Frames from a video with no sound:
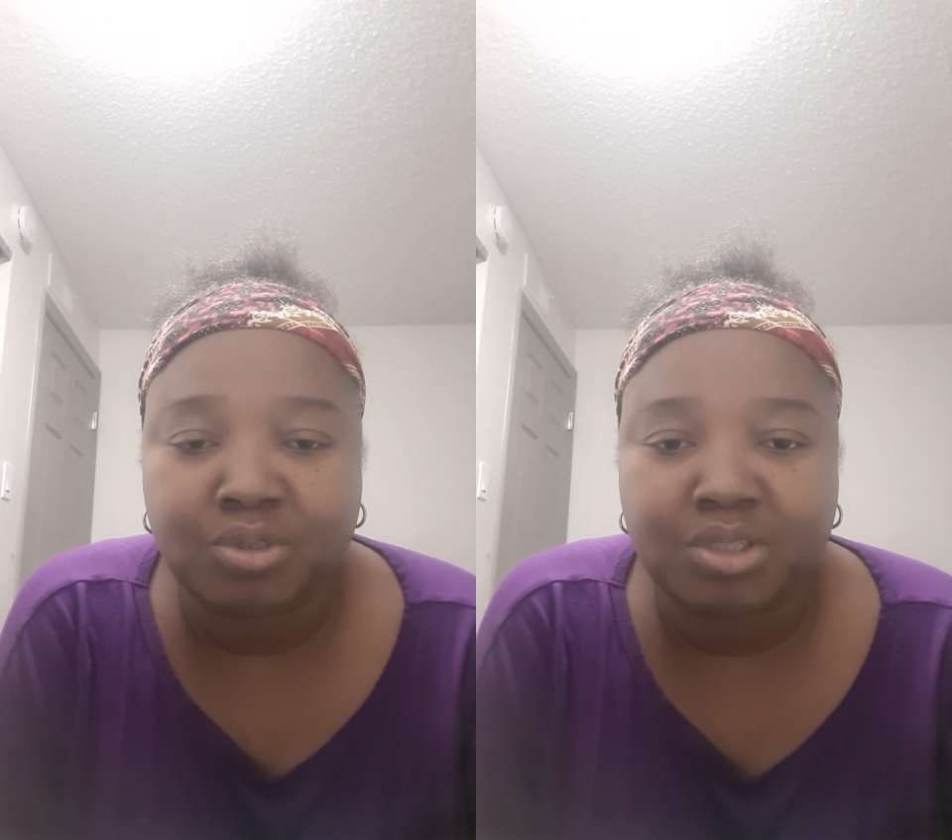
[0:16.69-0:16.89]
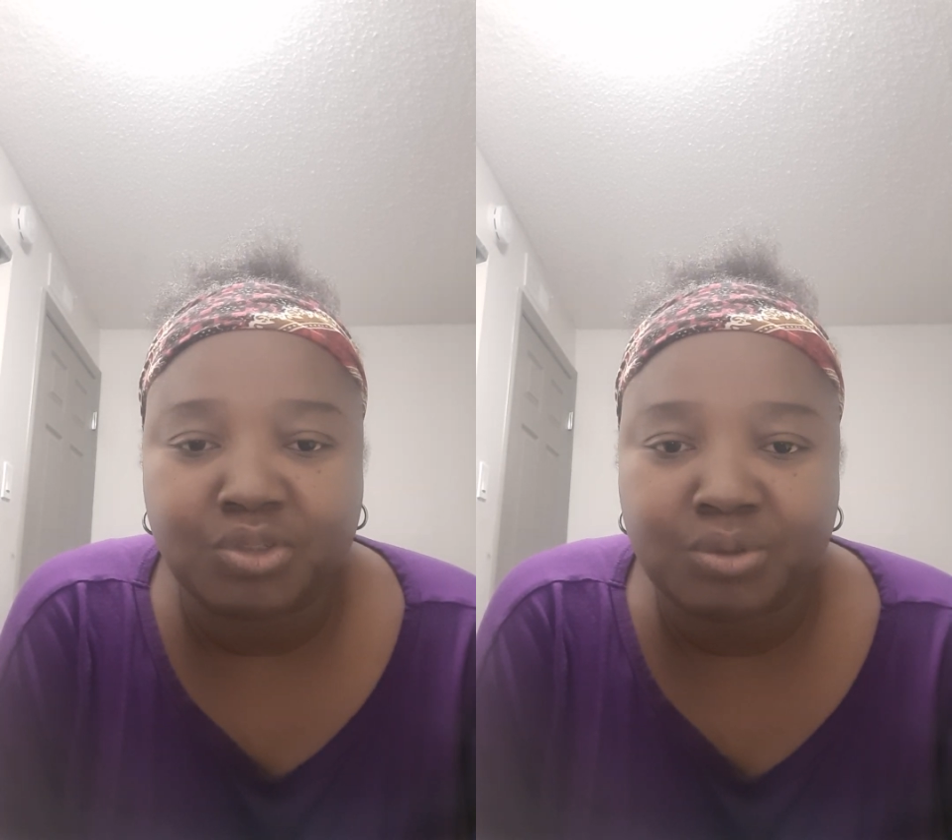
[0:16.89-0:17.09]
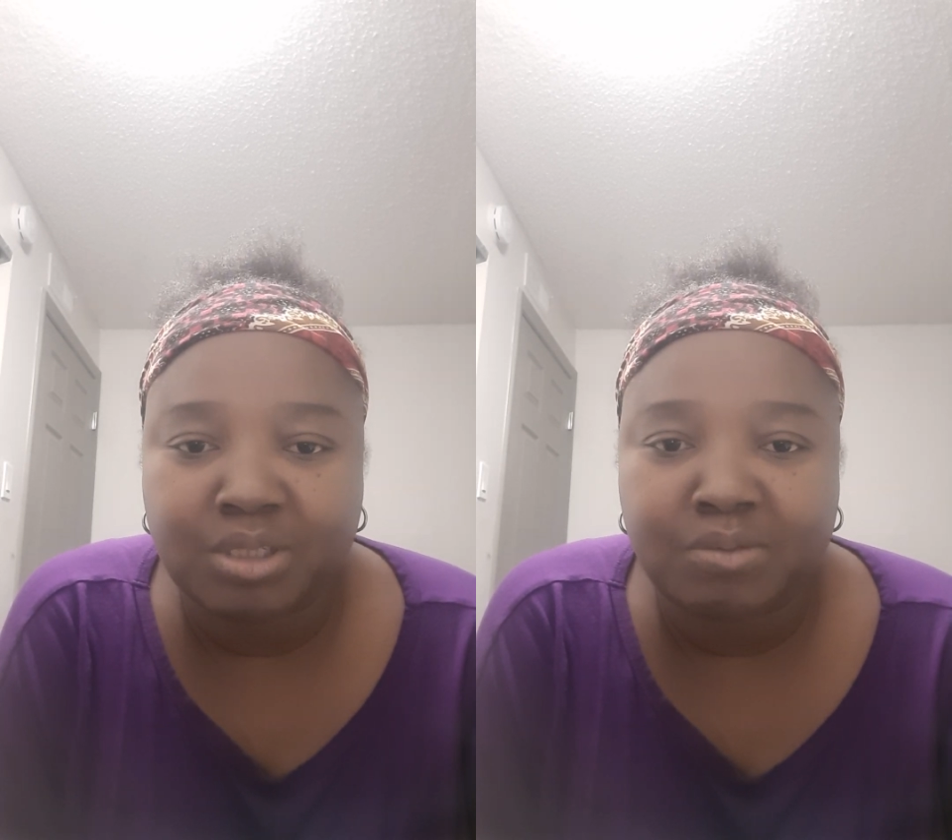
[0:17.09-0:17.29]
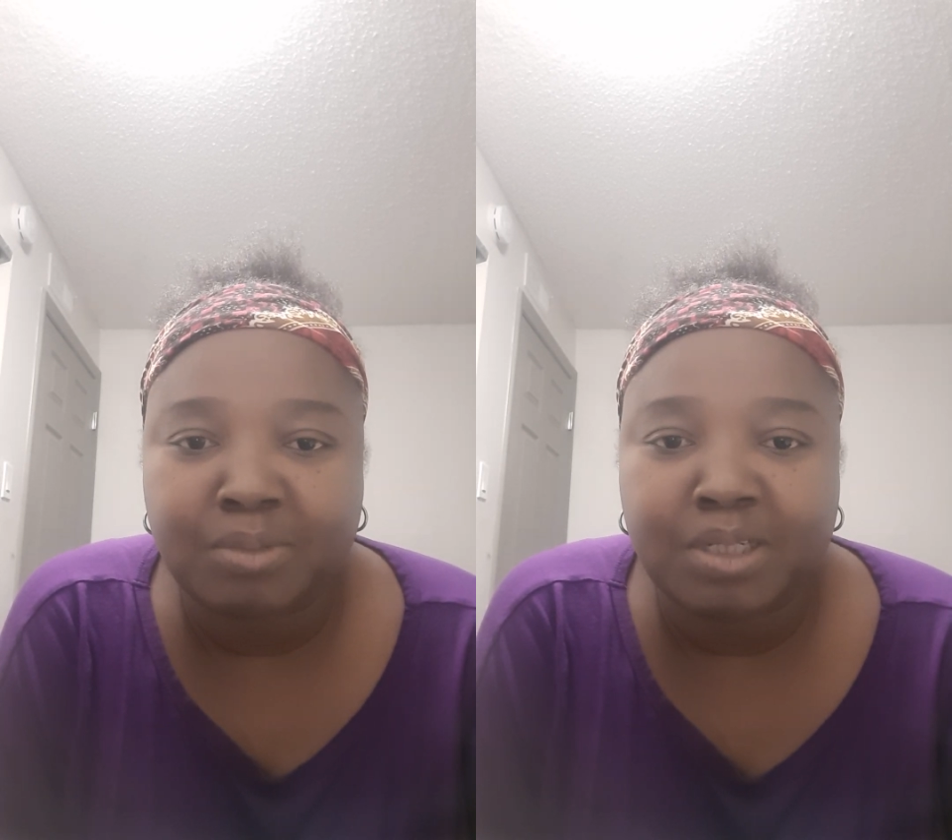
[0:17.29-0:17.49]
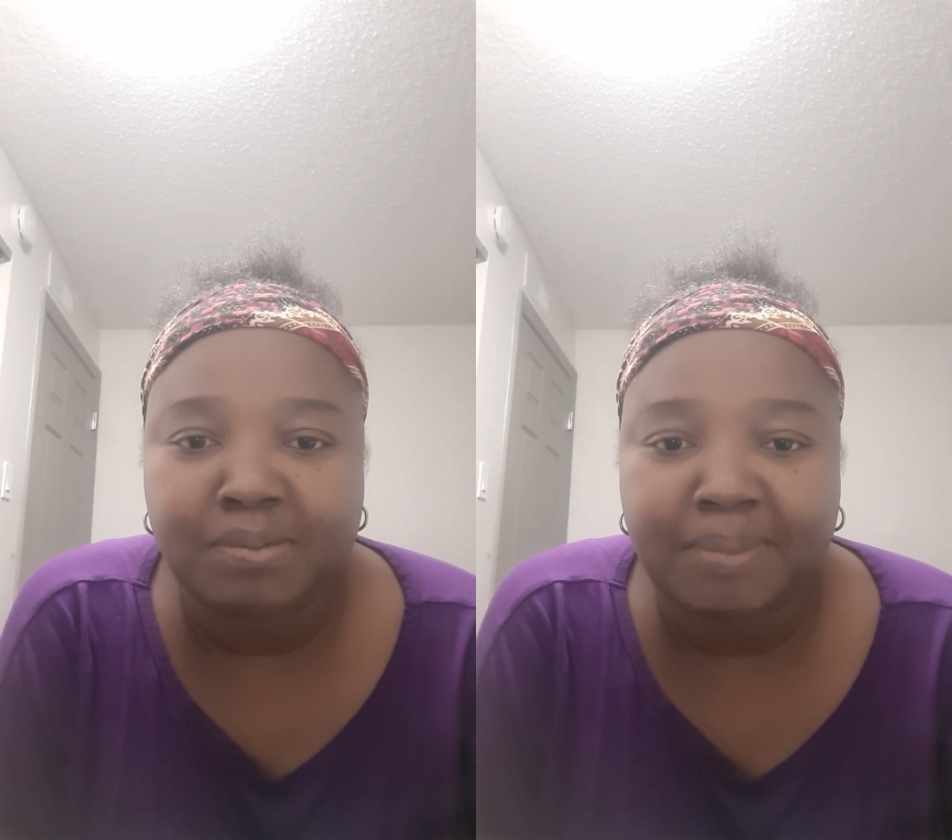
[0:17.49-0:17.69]
the
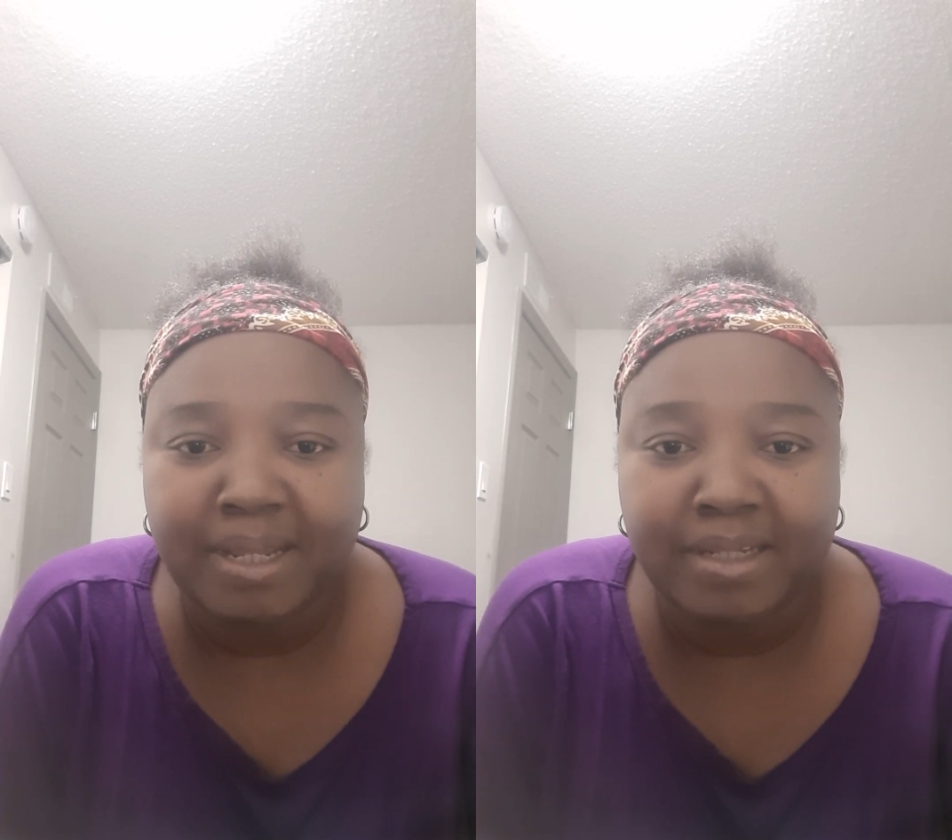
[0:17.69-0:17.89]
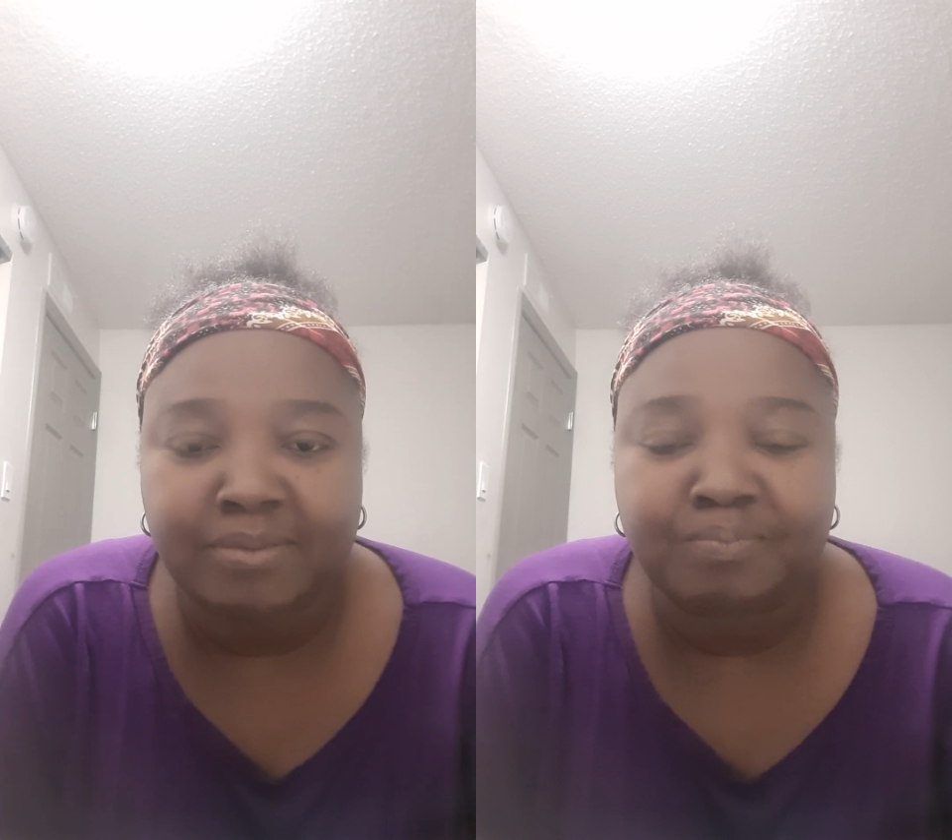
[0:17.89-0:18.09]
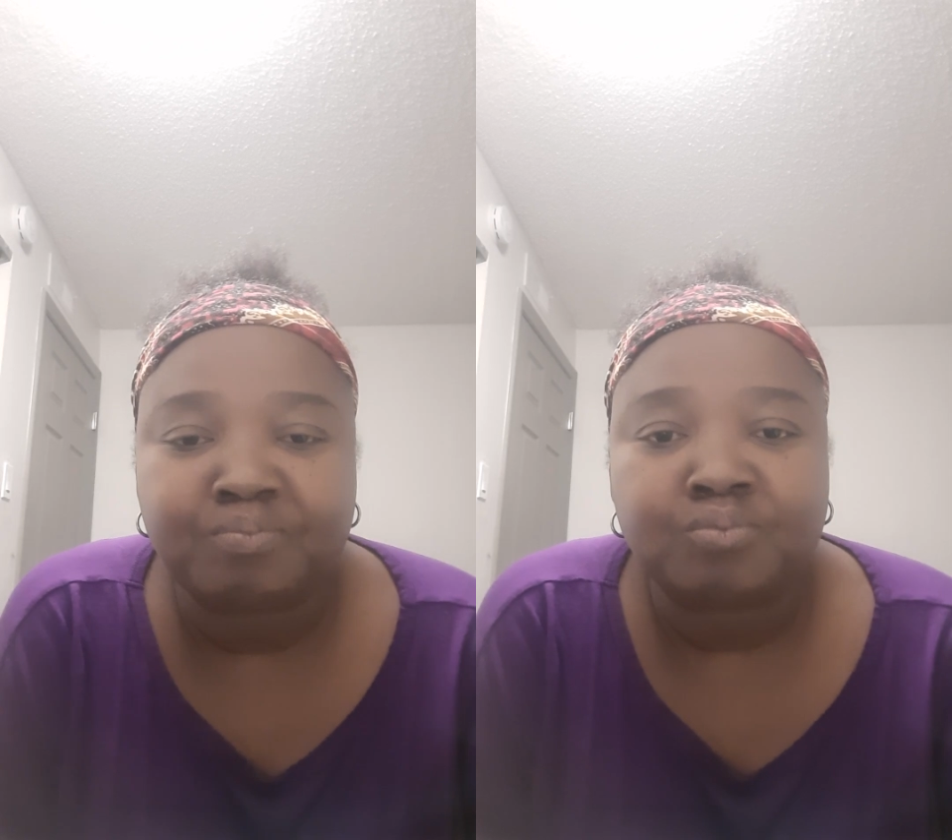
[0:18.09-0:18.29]
treatment plan.